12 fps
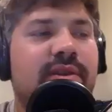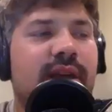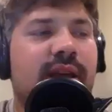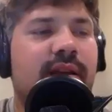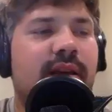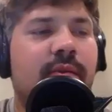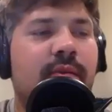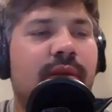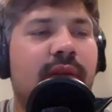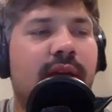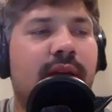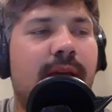like that one
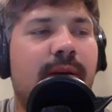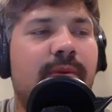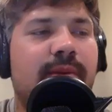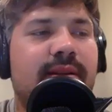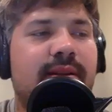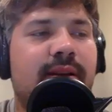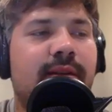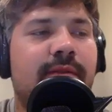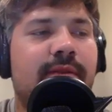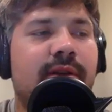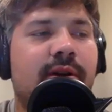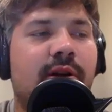that came out recently of
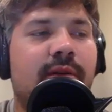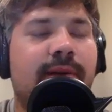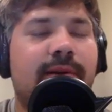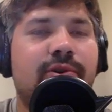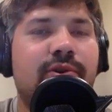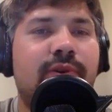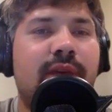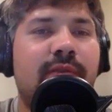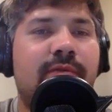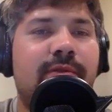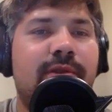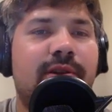the Colorado train
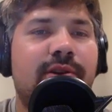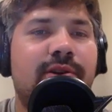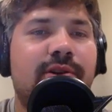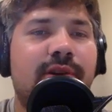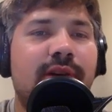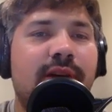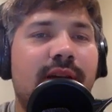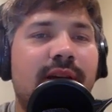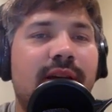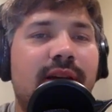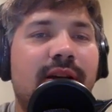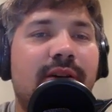footage,
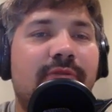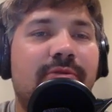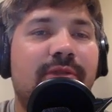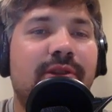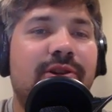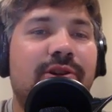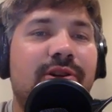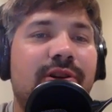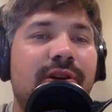which